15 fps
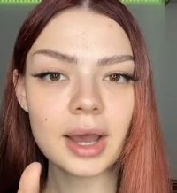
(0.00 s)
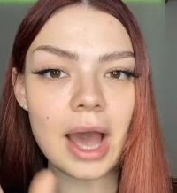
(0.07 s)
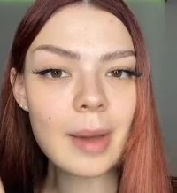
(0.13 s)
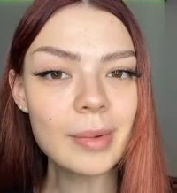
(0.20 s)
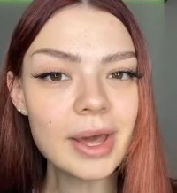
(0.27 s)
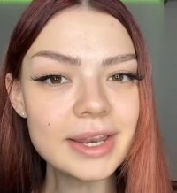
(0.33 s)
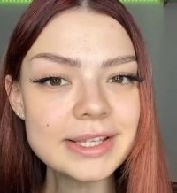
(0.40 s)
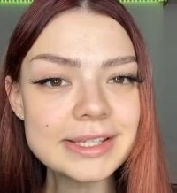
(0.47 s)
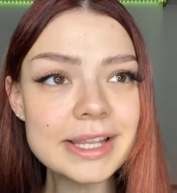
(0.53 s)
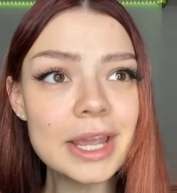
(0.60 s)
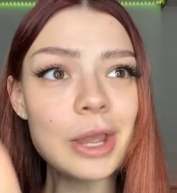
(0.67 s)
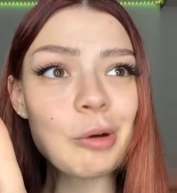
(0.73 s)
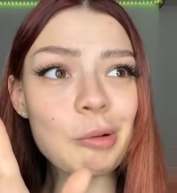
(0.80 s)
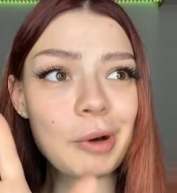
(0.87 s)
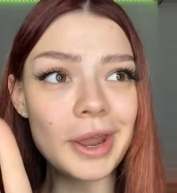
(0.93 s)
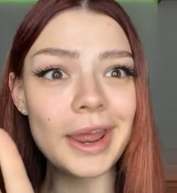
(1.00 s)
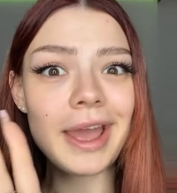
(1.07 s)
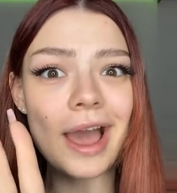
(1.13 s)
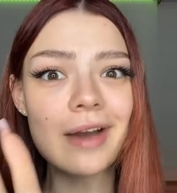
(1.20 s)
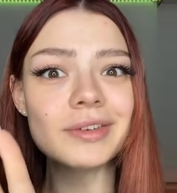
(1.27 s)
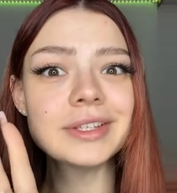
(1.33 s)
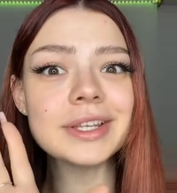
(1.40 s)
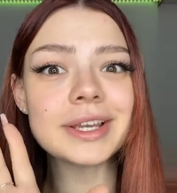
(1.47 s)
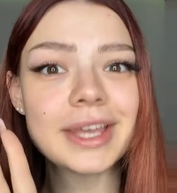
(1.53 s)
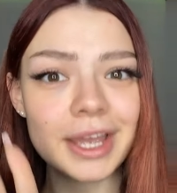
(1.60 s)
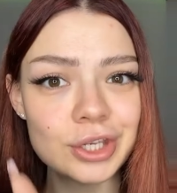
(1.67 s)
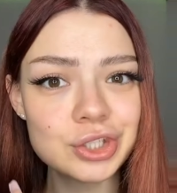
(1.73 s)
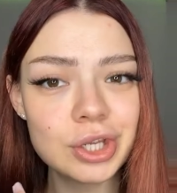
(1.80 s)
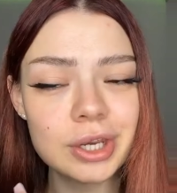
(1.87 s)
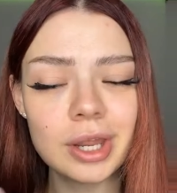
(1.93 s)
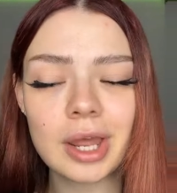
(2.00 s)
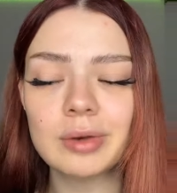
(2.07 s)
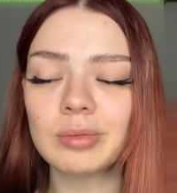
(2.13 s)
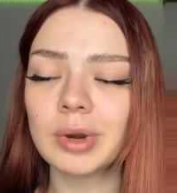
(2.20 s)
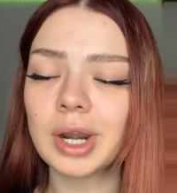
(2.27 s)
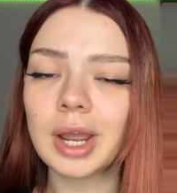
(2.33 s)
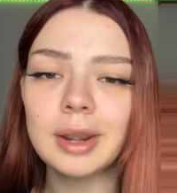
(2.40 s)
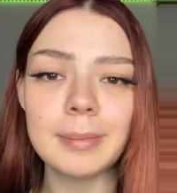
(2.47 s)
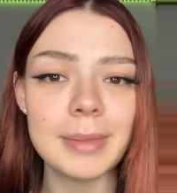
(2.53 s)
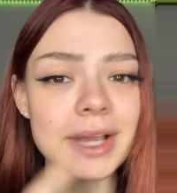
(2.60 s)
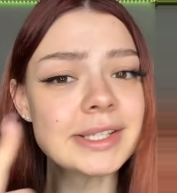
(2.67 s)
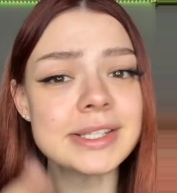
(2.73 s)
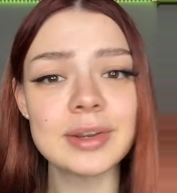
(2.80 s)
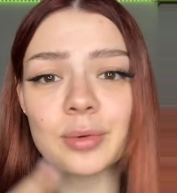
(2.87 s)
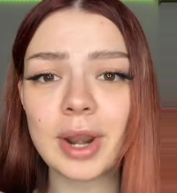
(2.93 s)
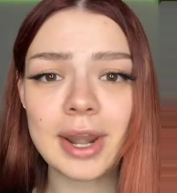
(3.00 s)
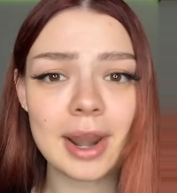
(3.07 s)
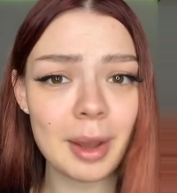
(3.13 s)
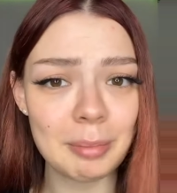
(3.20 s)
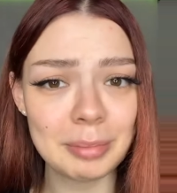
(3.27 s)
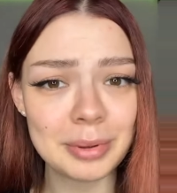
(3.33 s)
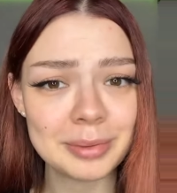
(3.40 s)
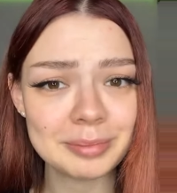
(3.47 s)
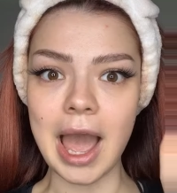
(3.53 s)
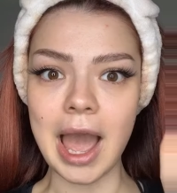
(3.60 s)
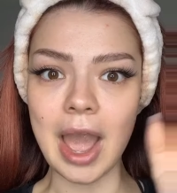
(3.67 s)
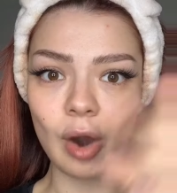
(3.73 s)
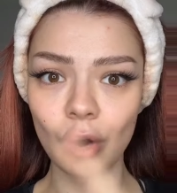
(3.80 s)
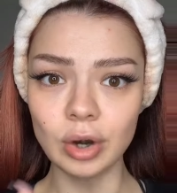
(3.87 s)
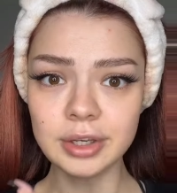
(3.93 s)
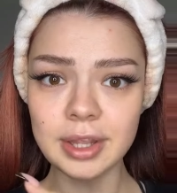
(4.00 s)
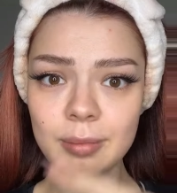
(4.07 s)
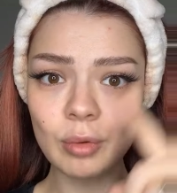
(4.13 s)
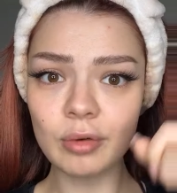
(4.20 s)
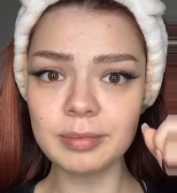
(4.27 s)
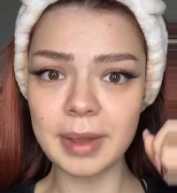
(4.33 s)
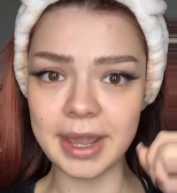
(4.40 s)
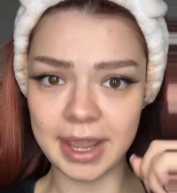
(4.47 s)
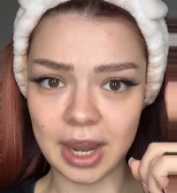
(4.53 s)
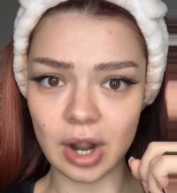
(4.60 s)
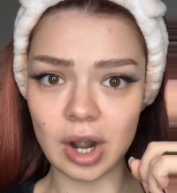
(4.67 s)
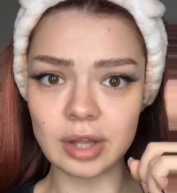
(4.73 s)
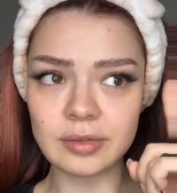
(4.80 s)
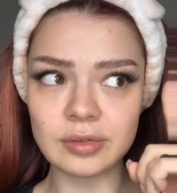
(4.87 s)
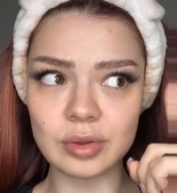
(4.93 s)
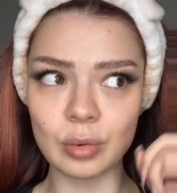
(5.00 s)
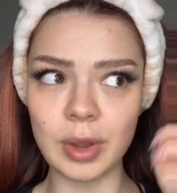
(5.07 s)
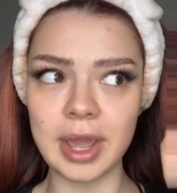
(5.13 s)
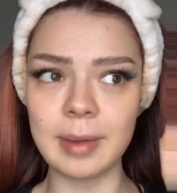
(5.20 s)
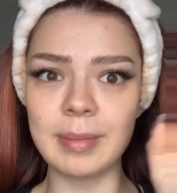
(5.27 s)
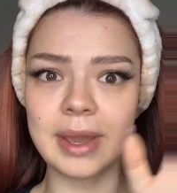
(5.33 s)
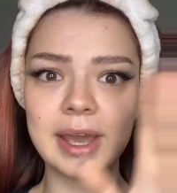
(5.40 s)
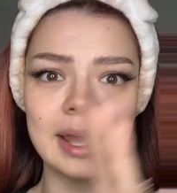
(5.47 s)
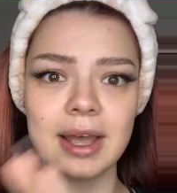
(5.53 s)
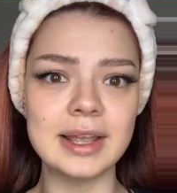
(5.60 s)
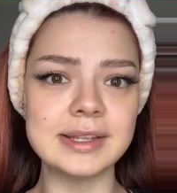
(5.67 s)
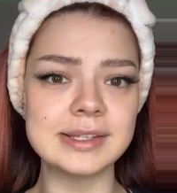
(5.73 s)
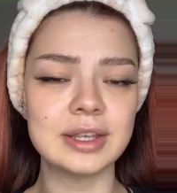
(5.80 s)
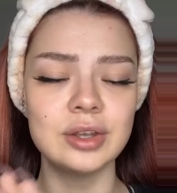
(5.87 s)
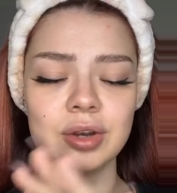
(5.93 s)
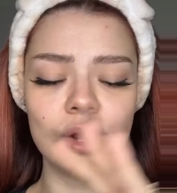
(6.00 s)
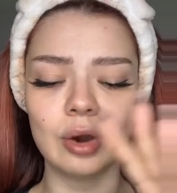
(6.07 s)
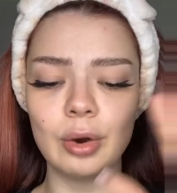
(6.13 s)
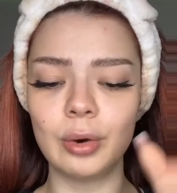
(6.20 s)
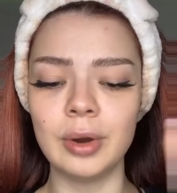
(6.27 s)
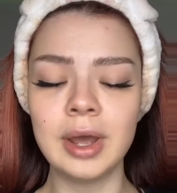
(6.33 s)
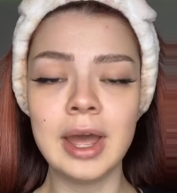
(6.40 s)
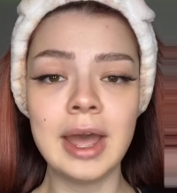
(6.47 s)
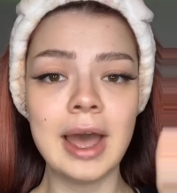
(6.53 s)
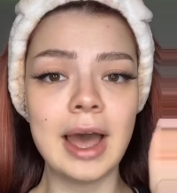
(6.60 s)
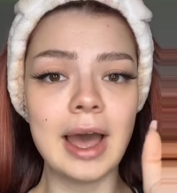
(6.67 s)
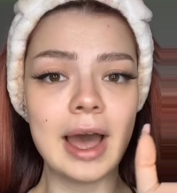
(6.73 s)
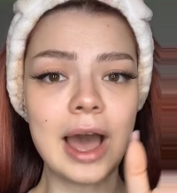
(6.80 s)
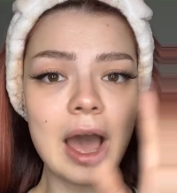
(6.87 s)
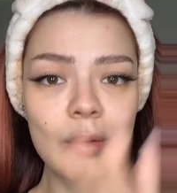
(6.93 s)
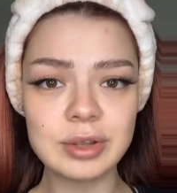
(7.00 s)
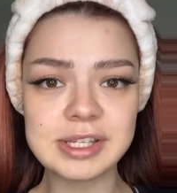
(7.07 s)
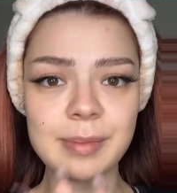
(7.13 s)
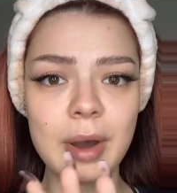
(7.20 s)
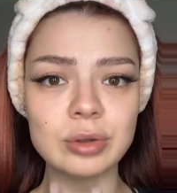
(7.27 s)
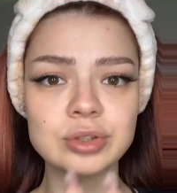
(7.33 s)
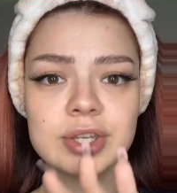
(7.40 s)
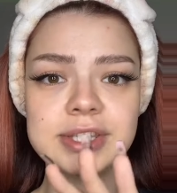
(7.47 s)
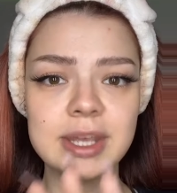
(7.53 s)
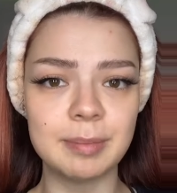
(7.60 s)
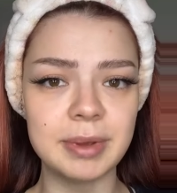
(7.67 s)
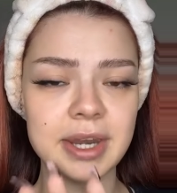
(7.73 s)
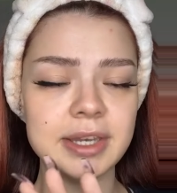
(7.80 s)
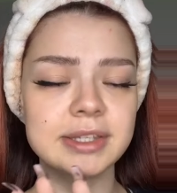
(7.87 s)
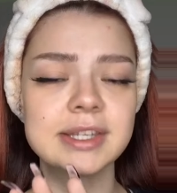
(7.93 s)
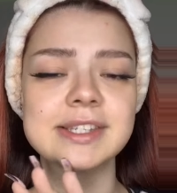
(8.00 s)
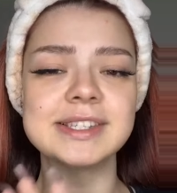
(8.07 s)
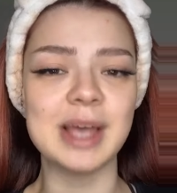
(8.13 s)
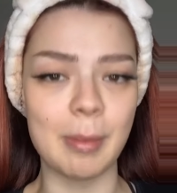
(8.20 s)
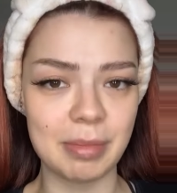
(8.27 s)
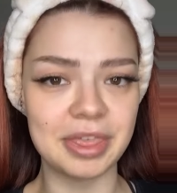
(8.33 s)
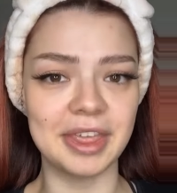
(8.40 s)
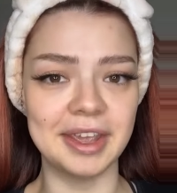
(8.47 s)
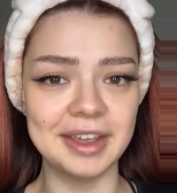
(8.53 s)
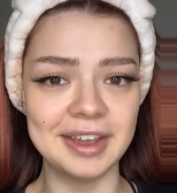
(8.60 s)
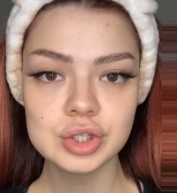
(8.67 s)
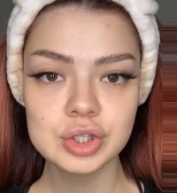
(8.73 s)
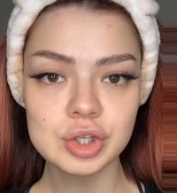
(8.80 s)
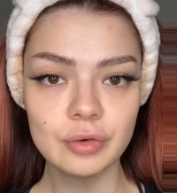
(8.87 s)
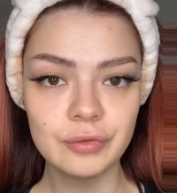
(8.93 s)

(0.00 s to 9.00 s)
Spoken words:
I'm gonna see what I have in the kitchen and we're gonna mix it right up. I already moved my hair out of the way because, you know, I was about to dip it into something.